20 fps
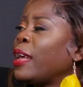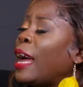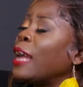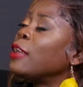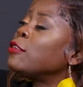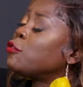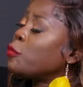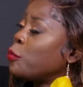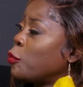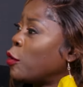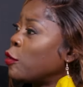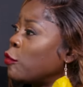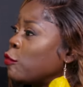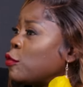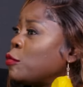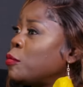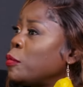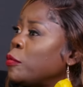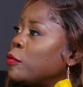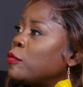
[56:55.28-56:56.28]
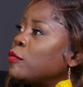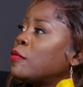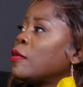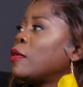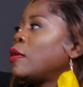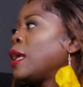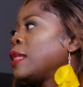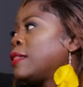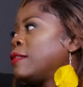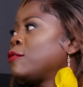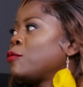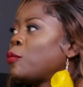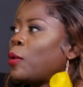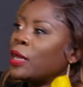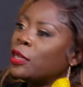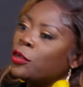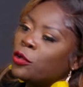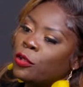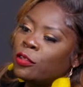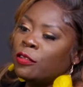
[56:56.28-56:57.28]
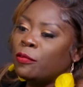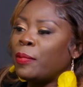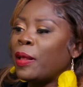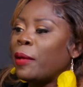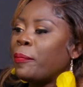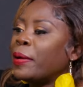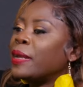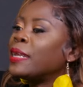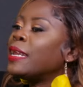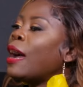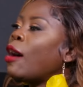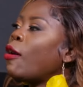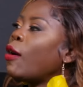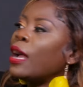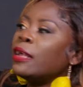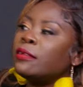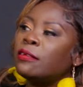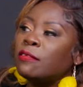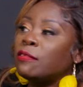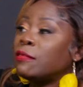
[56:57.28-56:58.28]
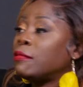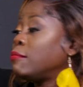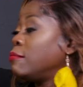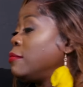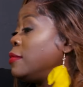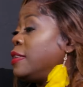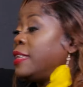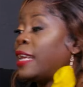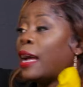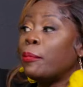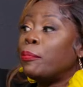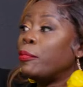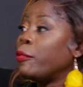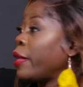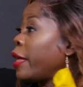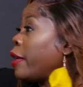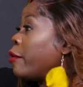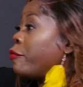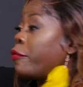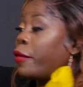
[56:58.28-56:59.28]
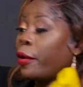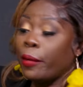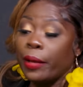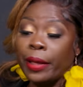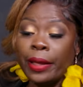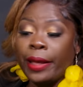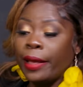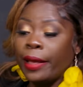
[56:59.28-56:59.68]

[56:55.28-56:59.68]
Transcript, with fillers: okay, I used to be one of those people who say like this white girl is black, but mm. now I just dab this every